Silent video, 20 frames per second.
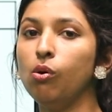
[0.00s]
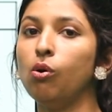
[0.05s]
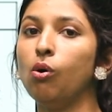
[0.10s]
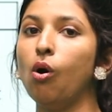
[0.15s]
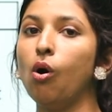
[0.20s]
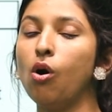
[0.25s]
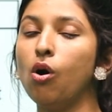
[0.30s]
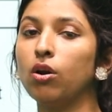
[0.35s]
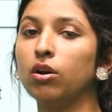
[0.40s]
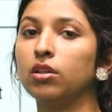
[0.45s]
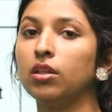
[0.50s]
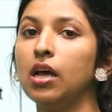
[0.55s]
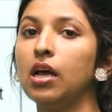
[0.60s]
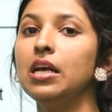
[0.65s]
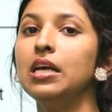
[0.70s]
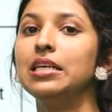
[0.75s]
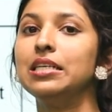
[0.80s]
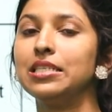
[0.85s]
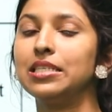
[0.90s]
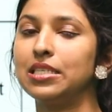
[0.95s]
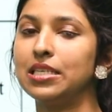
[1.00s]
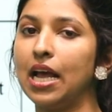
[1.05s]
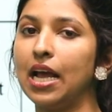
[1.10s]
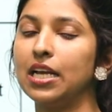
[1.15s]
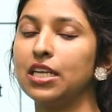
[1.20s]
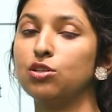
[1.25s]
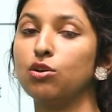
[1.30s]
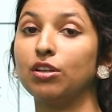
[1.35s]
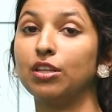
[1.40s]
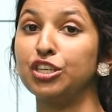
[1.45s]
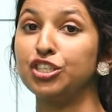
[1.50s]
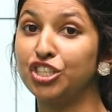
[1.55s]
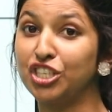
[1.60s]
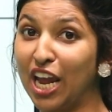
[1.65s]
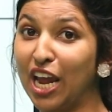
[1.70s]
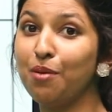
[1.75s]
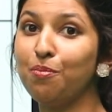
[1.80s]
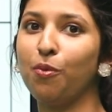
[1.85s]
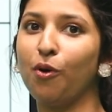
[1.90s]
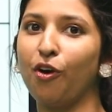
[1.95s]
or the size or the shape